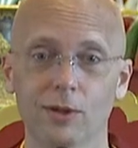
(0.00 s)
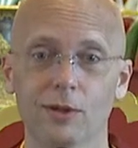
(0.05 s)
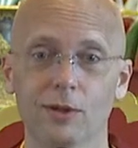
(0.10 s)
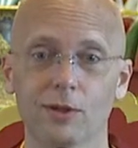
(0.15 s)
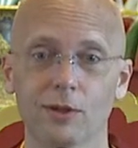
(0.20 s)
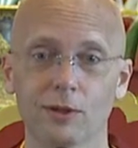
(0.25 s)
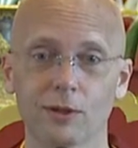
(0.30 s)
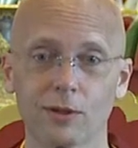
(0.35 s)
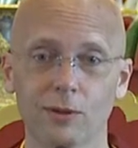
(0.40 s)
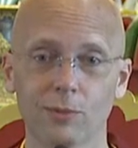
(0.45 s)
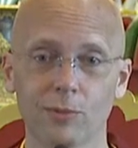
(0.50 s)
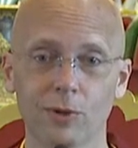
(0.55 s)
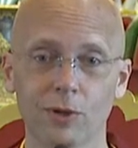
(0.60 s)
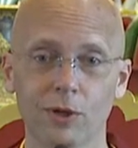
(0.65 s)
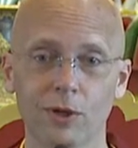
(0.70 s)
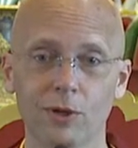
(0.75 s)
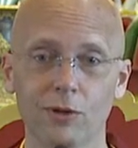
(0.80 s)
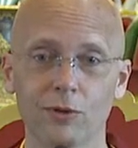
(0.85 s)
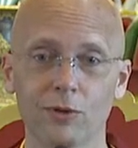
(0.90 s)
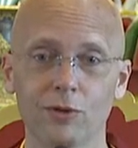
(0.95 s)
in
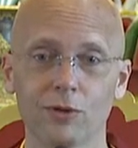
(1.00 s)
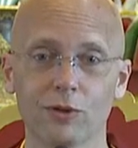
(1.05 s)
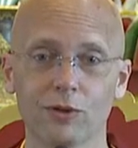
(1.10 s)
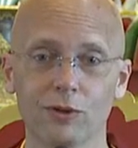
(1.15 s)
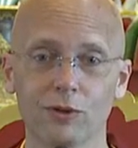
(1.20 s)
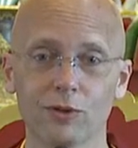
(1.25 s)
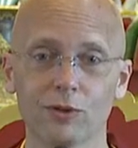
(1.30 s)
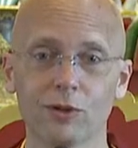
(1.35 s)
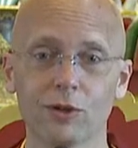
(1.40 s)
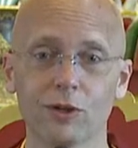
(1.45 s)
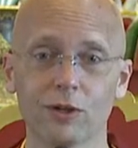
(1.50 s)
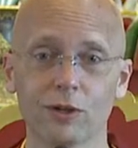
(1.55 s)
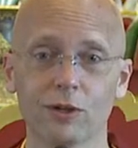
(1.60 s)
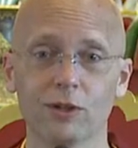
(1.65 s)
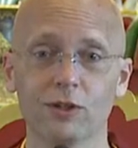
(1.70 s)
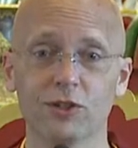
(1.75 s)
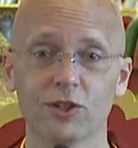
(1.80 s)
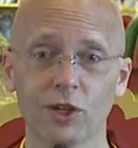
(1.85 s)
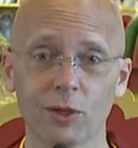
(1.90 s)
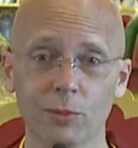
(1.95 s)
comparison to like a
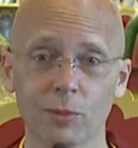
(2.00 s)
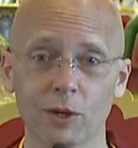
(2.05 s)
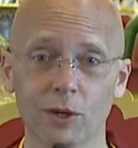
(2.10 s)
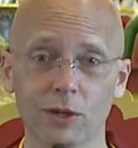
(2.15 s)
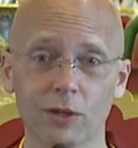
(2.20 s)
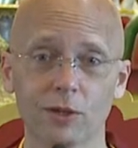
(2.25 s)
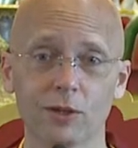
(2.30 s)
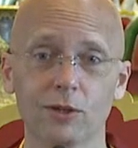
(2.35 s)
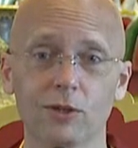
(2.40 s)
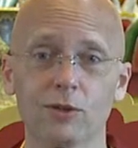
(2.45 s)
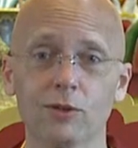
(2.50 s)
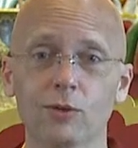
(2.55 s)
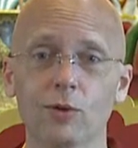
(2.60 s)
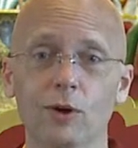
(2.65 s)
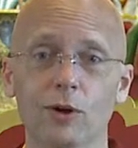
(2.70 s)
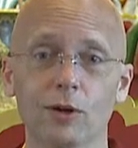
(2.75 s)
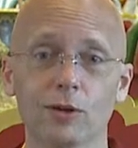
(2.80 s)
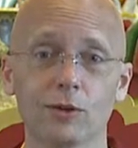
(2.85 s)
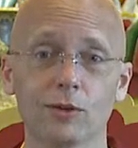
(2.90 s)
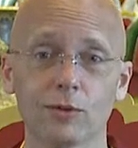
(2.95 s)
chipmunk, you
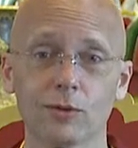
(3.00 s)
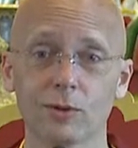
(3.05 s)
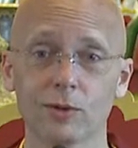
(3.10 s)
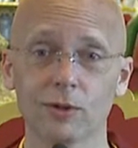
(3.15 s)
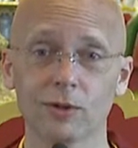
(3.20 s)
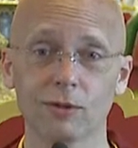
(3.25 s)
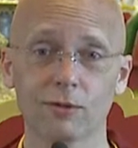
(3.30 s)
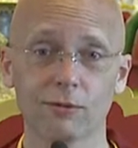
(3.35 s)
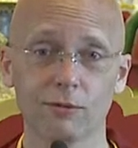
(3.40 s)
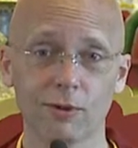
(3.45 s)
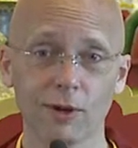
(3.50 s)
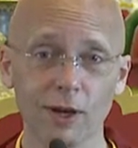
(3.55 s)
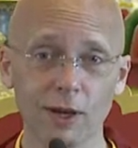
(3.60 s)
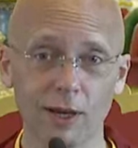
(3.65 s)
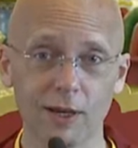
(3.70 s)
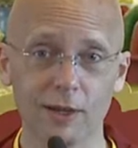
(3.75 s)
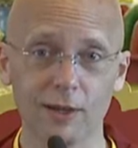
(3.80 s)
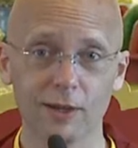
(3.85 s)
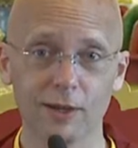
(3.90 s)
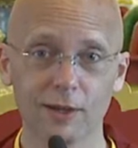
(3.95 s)
are doing
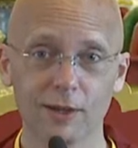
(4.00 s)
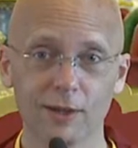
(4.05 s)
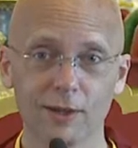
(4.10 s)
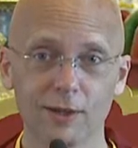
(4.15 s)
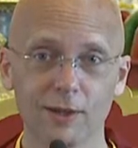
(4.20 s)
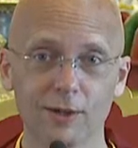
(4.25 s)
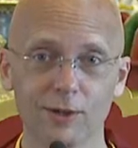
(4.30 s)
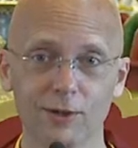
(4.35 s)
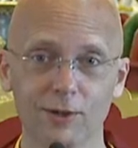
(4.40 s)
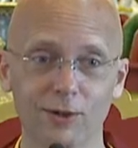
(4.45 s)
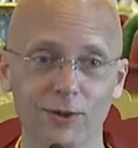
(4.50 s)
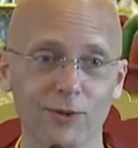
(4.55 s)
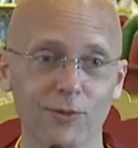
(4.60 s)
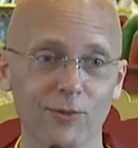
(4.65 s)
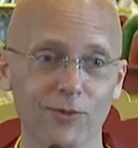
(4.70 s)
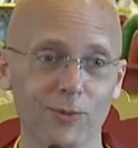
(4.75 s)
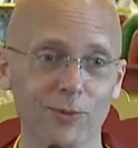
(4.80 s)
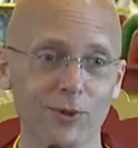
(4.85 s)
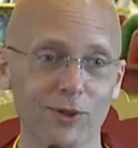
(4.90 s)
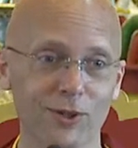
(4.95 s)
great in terms
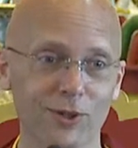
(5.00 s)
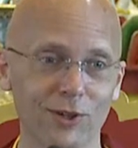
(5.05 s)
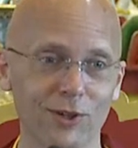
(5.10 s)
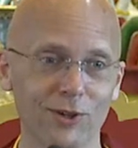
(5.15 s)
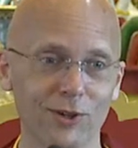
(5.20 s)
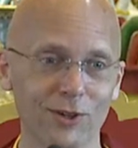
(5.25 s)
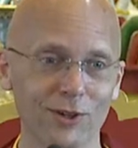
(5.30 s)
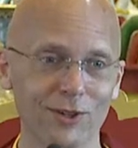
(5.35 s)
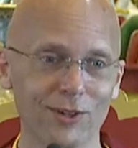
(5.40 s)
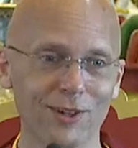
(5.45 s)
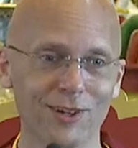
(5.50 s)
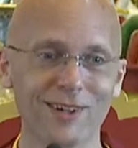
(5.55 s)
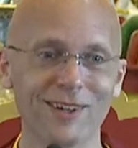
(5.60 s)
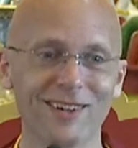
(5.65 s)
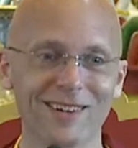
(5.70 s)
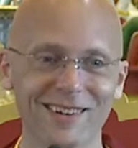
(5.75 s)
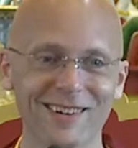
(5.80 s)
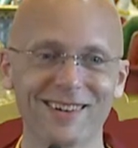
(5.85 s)
of materially.